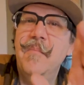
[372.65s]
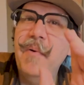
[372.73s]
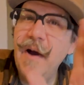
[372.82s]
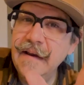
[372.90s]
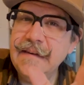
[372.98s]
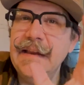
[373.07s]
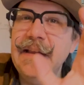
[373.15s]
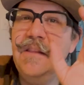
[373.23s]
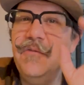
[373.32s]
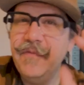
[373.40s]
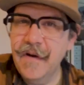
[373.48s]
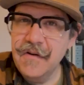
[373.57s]
But in
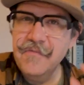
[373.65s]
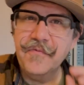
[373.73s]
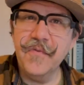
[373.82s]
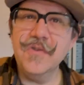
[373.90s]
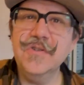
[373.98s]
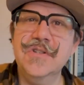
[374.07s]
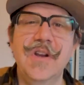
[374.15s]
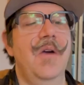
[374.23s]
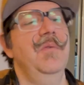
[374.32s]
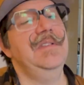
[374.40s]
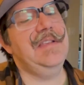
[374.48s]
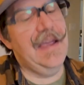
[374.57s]
the very first shot,
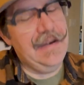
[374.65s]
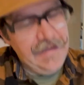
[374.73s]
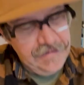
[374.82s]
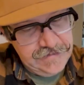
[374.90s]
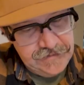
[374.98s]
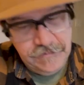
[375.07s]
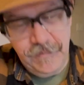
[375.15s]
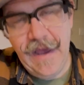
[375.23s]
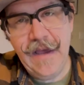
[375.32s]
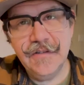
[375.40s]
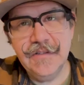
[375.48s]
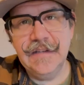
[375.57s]
when his head gets
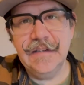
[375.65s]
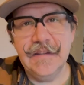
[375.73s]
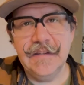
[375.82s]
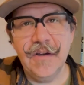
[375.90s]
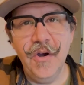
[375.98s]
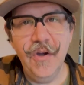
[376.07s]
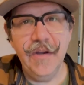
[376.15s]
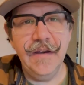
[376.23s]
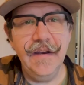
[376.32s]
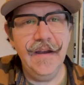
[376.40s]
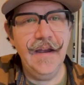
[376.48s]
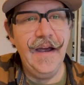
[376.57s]
smashed into the
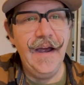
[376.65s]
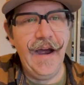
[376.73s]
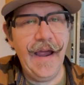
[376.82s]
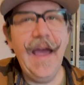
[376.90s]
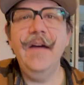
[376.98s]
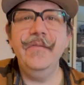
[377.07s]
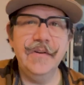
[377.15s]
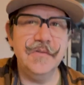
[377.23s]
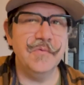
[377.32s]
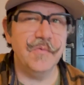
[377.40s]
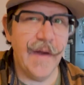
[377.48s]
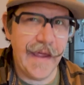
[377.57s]
hood, I have it as
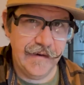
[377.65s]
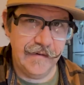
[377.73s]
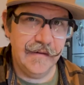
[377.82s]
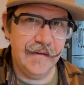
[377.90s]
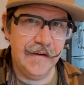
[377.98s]
red.